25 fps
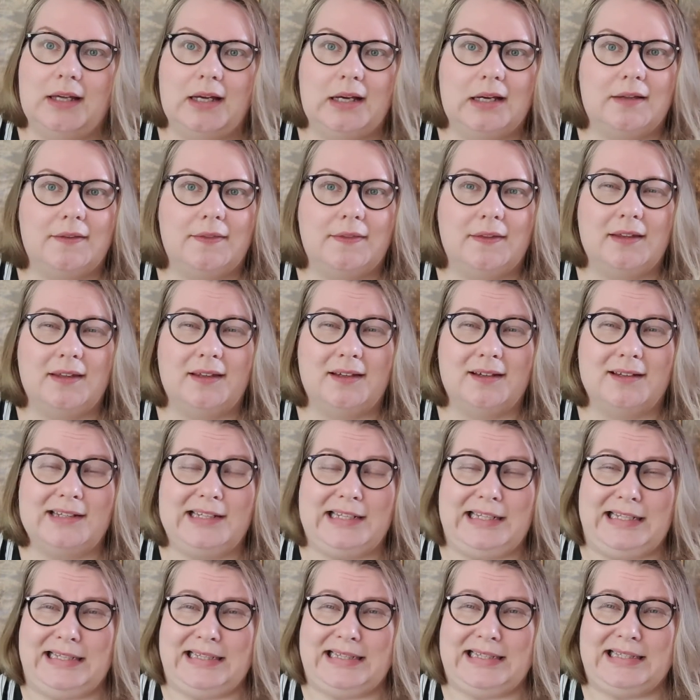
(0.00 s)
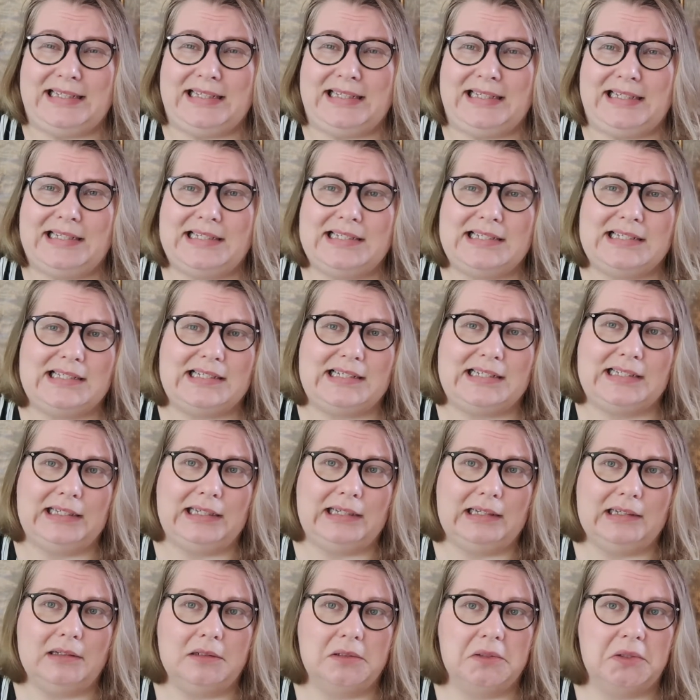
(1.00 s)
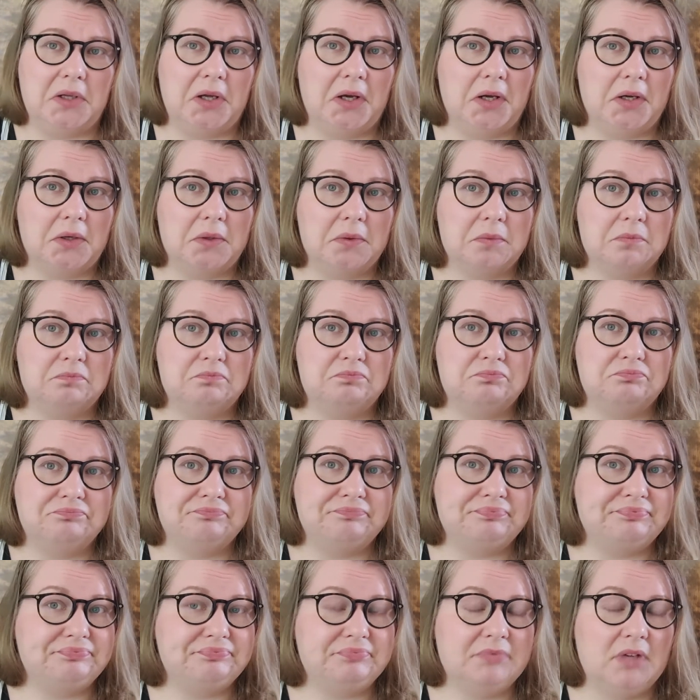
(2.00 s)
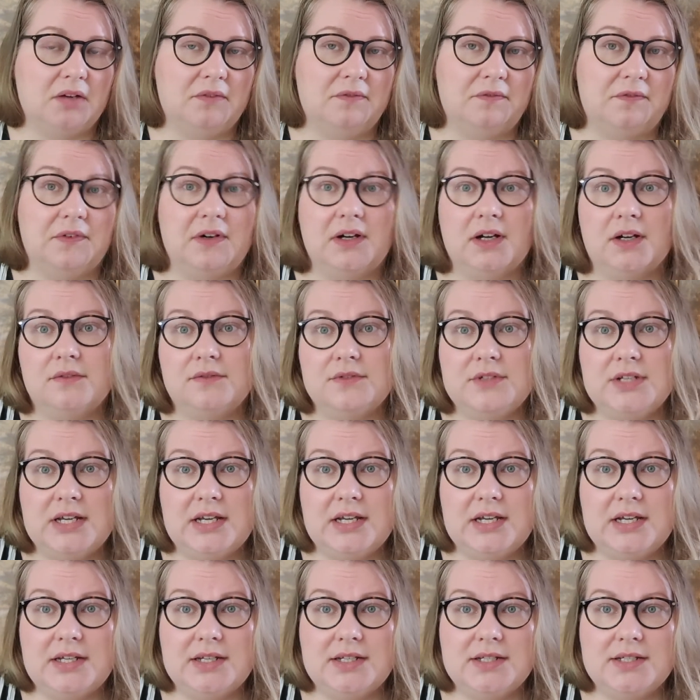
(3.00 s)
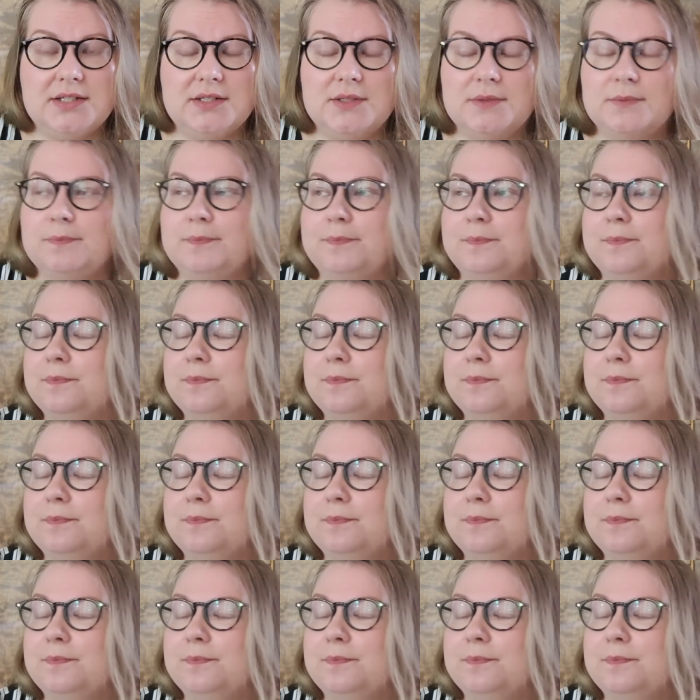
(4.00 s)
I think I knit it in like 5 days,